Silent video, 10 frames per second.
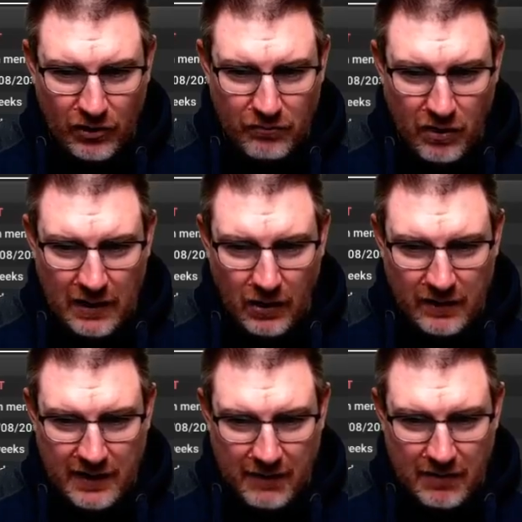um, I'd really
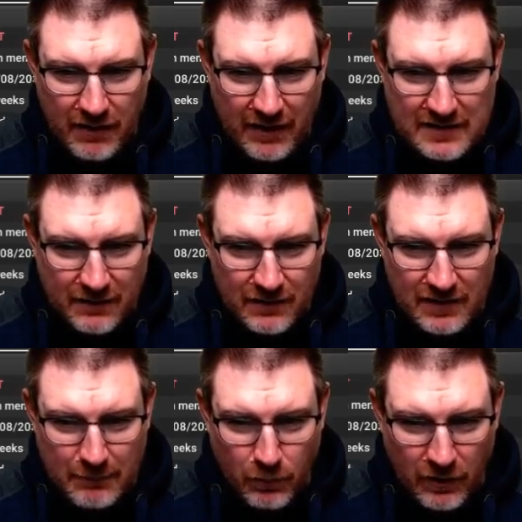like to get rid of that
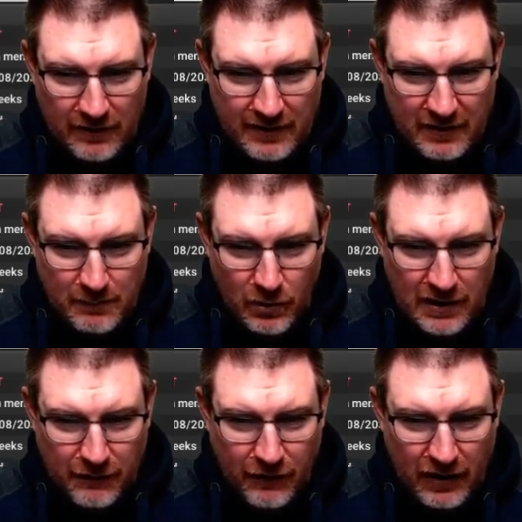17.6
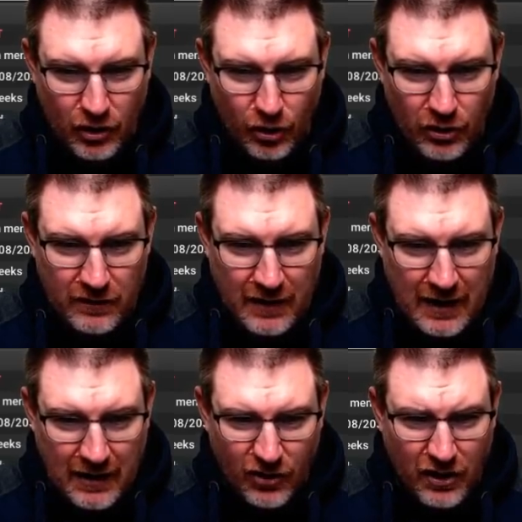million if I could,
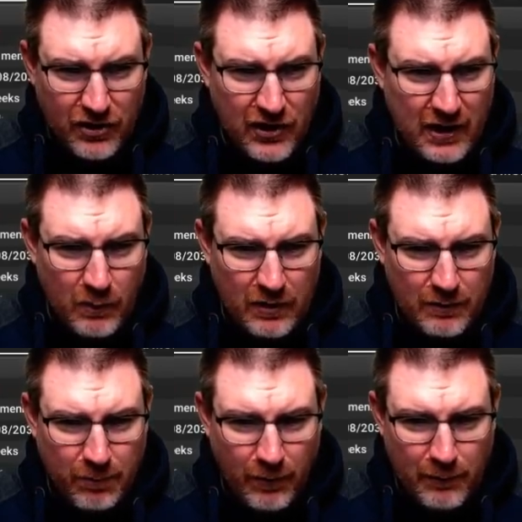because I think we
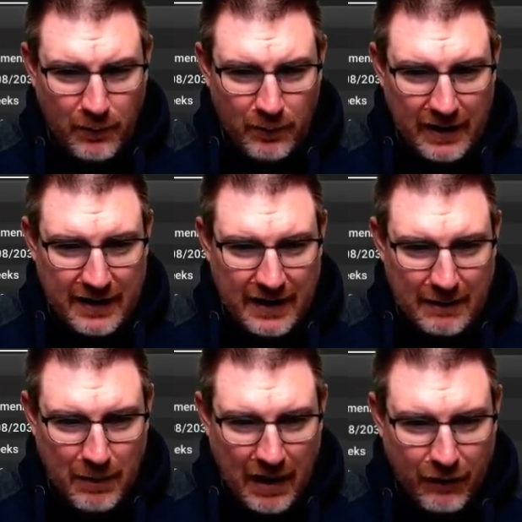could probably get
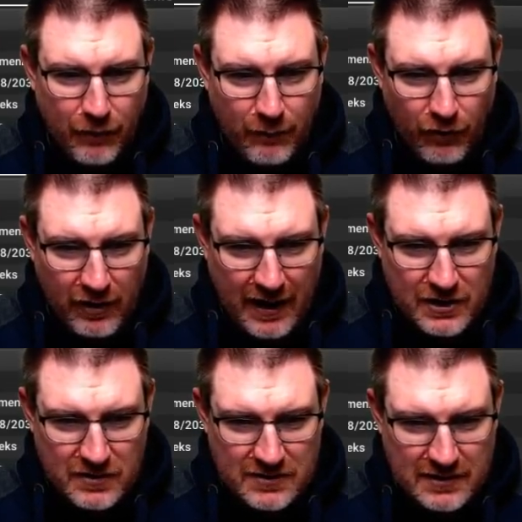him back from free
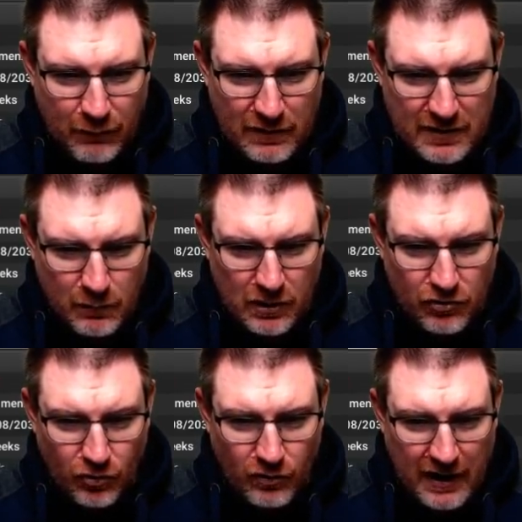agency if we did want to
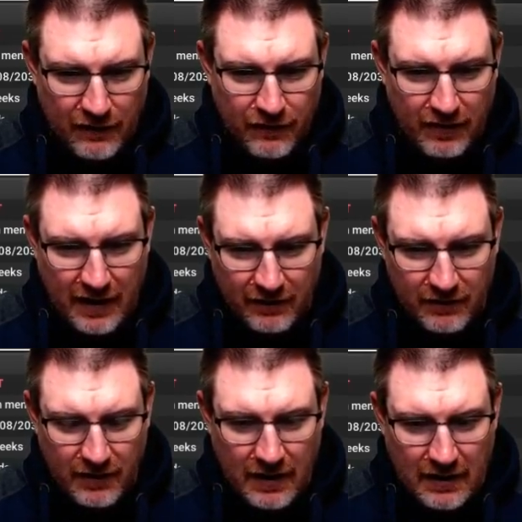do that for
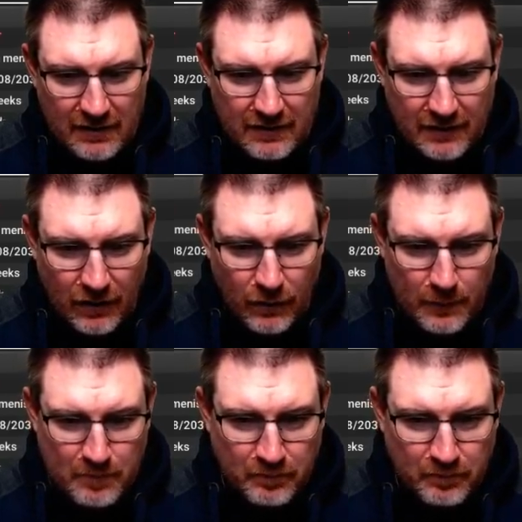less. So,